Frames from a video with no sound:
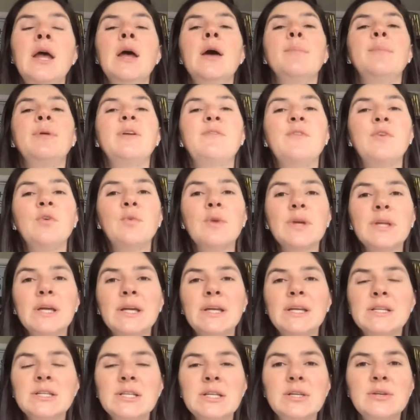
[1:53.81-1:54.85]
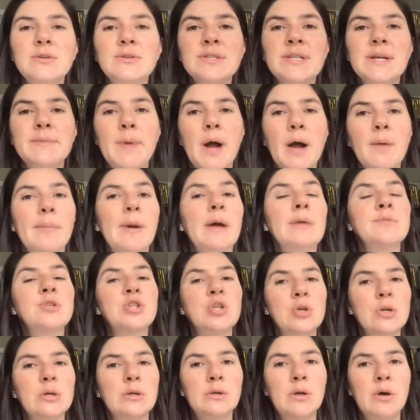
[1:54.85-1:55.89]
But if you really need to use them up, I'm
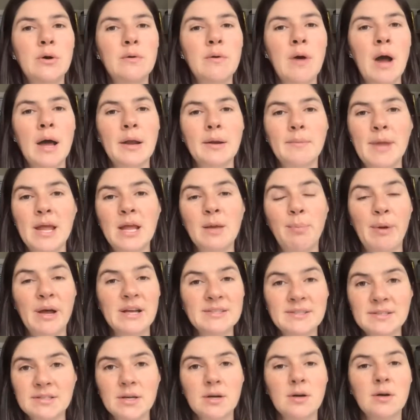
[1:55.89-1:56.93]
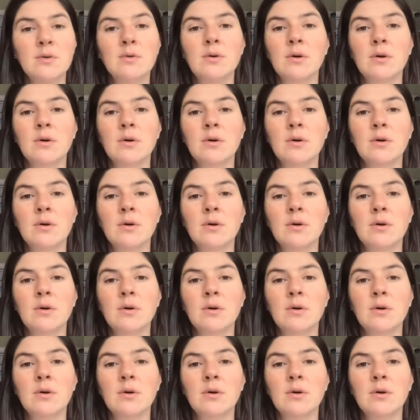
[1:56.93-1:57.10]
sure you know how to make pesto,